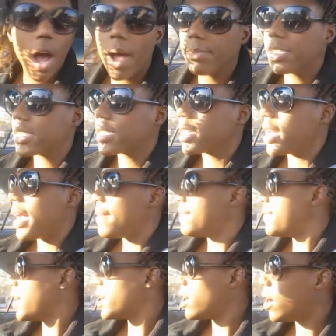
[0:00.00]
I'm just gonna have
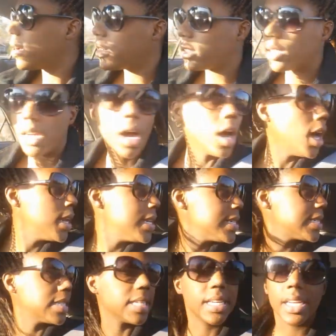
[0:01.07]
fun on
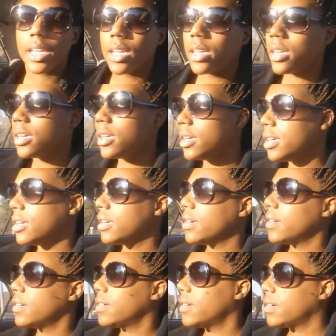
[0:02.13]
honestly.
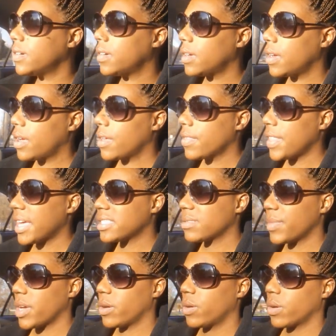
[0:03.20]

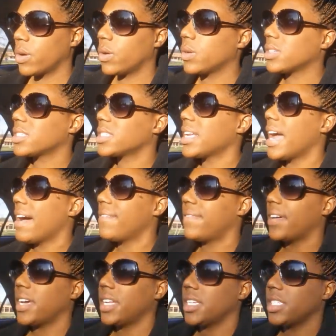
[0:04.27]
That's my whole goal is to have
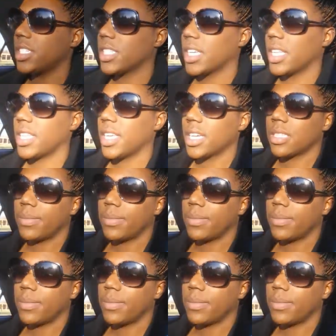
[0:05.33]
fun and just get the